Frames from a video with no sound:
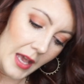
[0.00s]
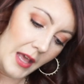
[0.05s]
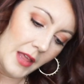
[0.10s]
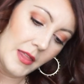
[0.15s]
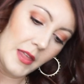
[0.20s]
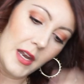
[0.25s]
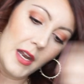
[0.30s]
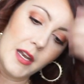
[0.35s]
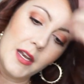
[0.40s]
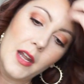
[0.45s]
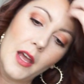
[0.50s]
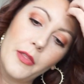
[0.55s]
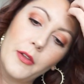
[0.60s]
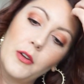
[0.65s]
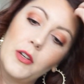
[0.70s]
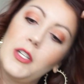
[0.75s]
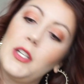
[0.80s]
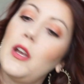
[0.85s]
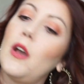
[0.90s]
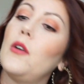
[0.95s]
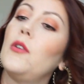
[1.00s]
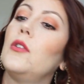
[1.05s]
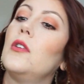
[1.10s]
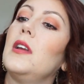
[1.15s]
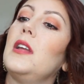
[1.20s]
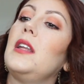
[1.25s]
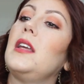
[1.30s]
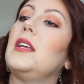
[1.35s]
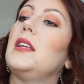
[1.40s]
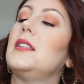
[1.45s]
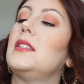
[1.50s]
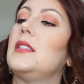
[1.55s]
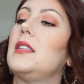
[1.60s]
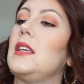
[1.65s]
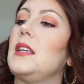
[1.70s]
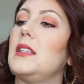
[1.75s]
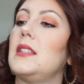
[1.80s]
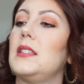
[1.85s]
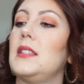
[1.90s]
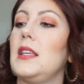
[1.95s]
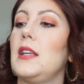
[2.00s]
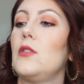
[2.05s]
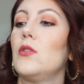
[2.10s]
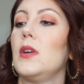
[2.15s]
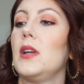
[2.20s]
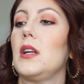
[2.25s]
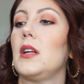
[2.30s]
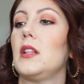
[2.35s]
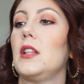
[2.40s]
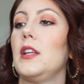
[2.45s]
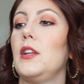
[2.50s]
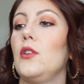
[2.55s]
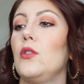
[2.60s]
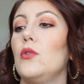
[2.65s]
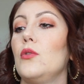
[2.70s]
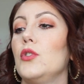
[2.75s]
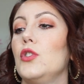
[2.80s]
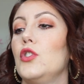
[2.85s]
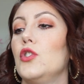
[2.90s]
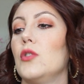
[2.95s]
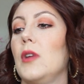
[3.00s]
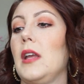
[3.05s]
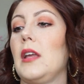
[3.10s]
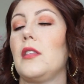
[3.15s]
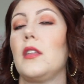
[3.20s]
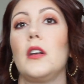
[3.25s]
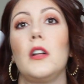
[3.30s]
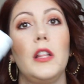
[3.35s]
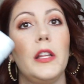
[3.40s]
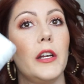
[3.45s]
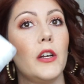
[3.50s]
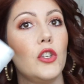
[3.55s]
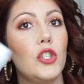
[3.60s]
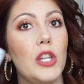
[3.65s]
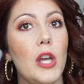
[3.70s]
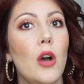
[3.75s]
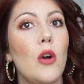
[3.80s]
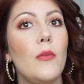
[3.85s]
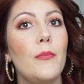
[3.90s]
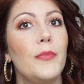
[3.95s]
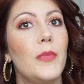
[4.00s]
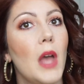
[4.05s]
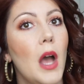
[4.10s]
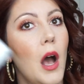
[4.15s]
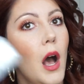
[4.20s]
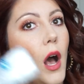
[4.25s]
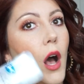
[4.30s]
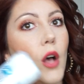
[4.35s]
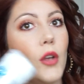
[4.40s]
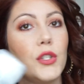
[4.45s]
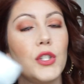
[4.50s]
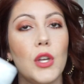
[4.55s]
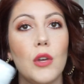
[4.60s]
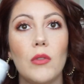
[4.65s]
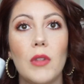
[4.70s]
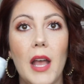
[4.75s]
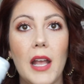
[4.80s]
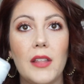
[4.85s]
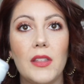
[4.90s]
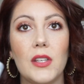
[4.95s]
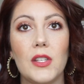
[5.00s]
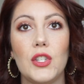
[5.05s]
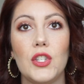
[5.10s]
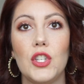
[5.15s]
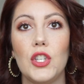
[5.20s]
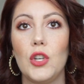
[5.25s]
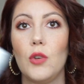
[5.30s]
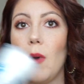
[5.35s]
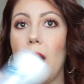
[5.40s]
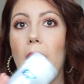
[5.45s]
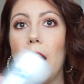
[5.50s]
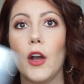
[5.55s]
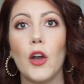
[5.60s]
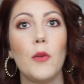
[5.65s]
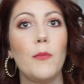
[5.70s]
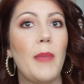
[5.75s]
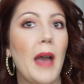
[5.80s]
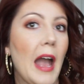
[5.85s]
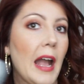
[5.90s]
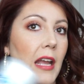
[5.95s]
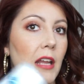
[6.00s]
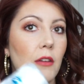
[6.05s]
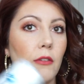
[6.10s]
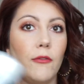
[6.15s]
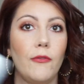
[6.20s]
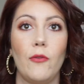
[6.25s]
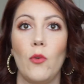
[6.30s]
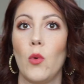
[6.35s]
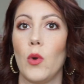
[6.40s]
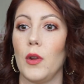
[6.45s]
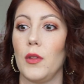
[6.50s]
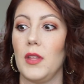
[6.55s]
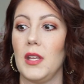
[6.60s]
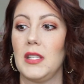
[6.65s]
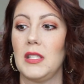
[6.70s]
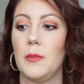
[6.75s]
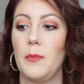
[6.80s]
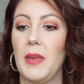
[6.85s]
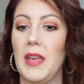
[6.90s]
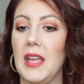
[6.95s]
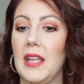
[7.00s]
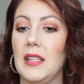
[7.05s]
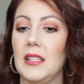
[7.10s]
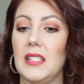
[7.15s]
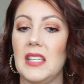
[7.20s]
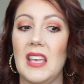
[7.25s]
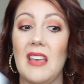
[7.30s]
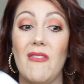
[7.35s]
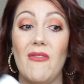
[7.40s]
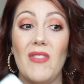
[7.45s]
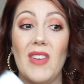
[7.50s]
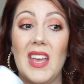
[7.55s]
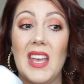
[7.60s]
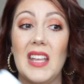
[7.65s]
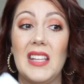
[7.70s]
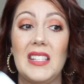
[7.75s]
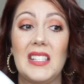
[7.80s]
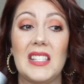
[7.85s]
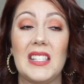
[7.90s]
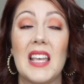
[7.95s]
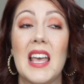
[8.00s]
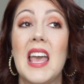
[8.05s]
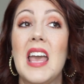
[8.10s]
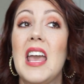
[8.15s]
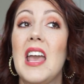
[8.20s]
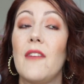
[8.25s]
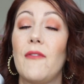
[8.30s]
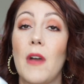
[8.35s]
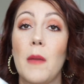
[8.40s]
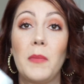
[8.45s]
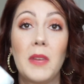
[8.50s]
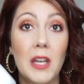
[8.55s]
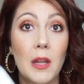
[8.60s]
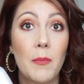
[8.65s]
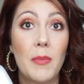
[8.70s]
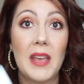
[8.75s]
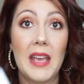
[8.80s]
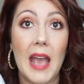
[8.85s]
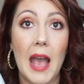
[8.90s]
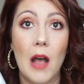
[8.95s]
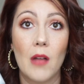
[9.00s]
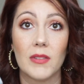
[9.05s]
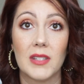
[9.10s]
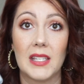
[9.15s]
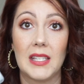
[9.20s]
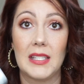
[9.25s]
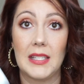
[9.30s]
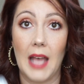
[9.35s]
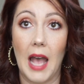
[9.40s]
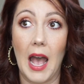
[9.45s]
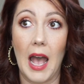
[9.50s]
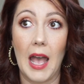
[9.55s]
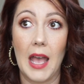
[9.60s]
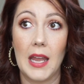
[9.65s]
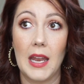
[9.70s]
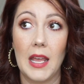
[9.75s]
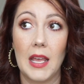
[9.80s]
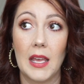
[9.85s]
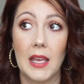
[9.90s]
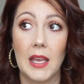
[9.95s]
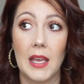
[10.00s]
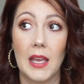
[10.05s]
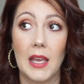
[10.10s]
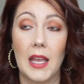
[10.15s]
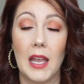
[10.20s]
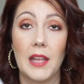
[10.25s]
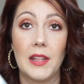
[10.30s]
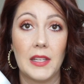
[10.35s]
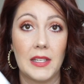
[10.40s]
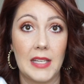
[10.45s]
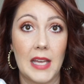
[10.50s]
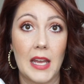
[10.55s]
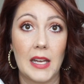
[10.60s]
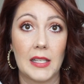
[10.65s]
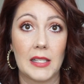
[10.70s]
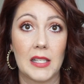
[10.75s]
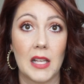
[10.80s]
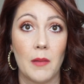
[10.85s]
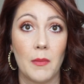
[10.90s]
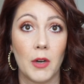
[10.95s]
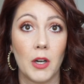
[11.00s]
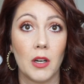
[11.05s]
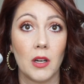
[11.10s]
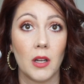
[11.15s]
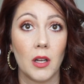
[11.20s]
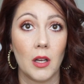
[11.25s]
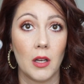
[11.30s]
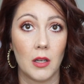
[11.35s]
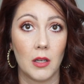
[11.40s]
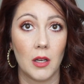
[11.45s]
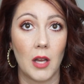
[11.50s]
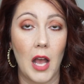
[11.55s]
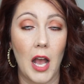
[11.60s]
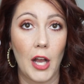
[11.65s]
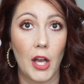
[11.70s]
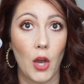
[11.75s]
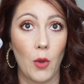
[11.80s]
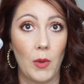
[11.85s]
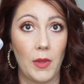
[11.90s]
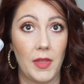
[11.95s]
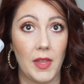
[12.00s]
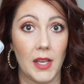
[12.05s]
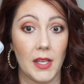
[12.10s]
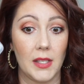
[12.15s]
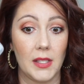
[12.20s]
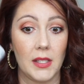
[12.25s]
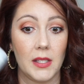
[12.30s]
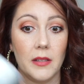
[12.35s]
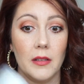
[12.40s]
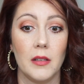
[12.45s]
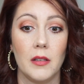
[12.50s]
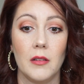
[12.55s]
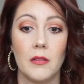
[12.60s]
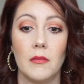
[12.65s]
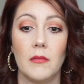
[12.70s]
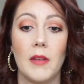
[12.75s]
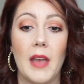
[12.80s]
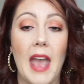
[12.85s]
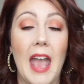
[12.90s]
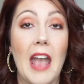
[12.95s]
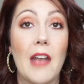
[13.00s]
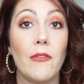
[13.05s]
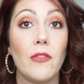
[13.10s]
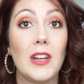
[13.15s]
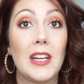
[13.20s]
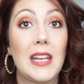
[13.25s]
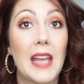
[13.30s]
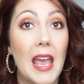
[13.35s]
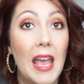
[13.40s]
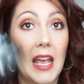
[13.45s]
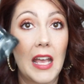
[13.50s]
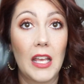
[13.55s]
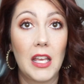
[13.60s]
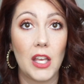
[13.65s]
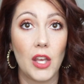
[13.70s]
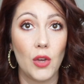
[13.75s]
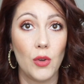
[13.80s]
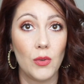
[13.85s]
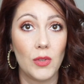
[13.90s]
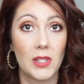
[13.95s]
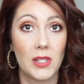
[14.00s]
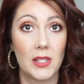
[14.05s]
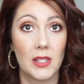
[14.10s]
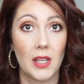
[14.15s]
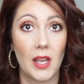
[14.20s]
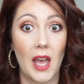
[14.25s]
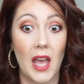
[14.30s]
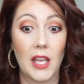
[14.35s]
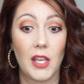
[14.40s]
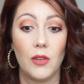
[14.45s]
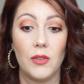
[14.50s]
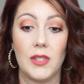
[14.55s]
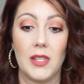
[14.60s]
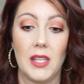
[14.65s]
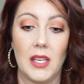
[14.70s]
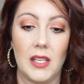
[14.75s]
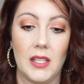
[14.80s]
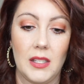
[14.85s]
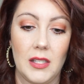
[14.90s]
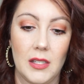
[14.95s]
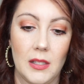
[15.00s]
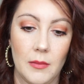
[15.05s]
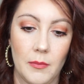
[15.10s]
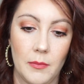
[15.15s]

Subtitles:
Then another deodorant is the Secret Clinical Strength Clear Gel. I also like this too. I go back and forth. It depends. If I'm gonna be outside in the dead of summer, I go with this. Everyday use, I use this.